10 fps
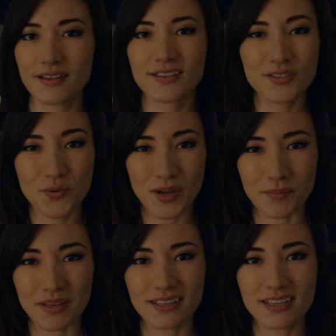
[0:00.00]

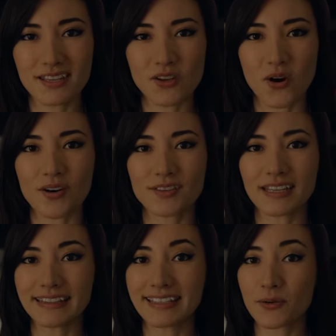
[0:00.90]
Squib, these are
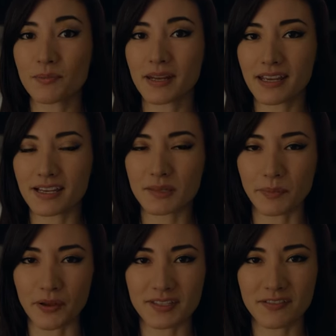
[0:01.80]
the little mini
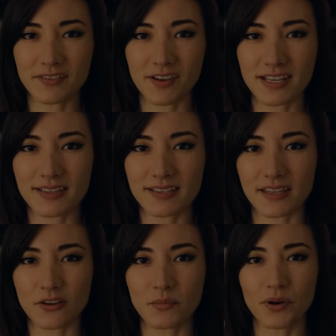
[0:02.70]
explosive devices
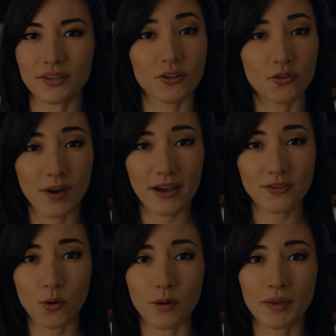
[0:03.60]
that you can put in the ground
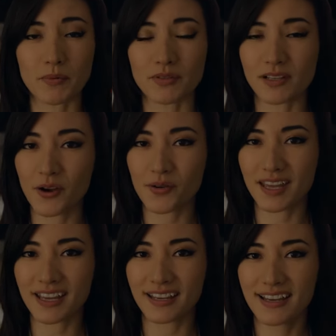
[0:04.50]
or on people's
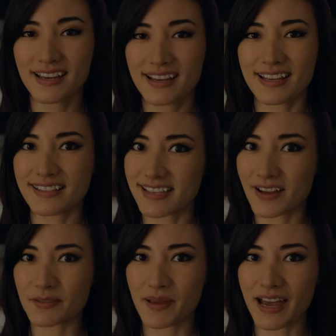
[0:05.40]
clothing. It
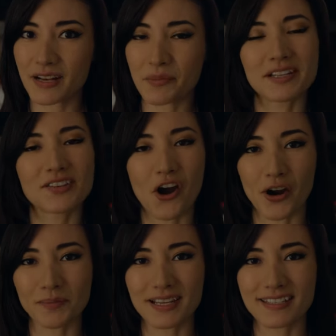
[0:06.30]
sounds bad, but it's
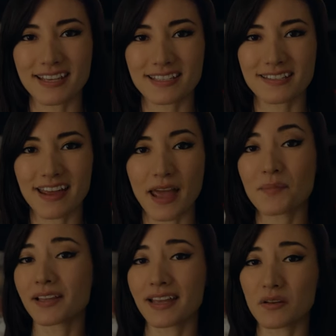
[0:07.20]
harmless. It's to
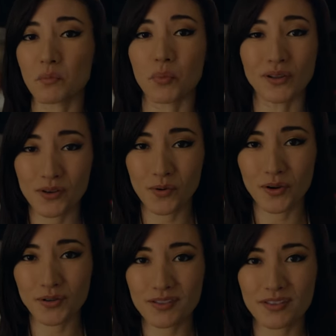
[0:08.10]
emulate bullet
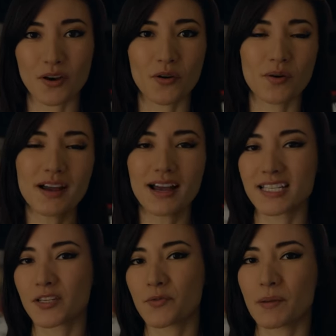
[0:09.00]
wounds, so a
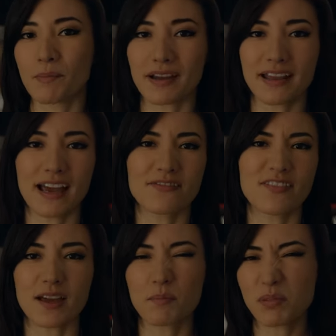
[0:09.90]
squib might have
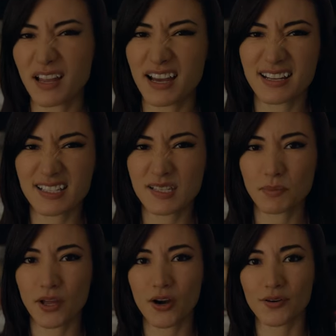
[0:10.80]
fake blood
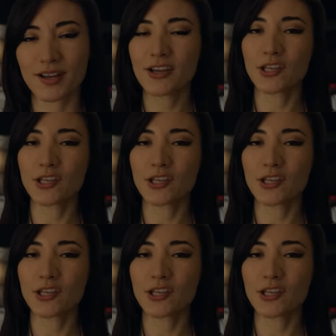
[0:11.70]
explode.